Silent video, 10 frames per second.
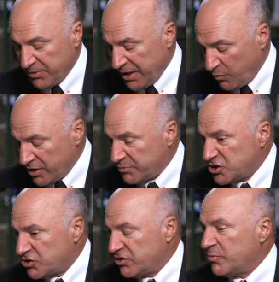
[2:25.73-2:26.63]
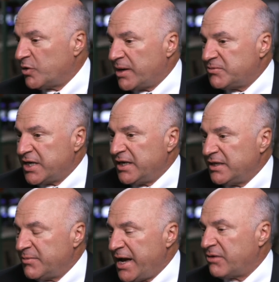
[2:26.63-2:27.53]
But I want to insure them when I'm
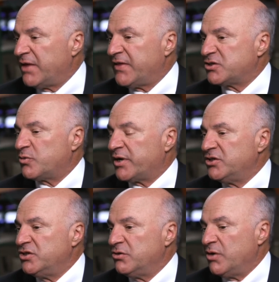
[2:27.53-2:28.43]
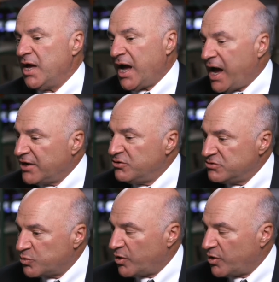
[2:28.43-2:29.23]
taking them out, and that's what I do. I use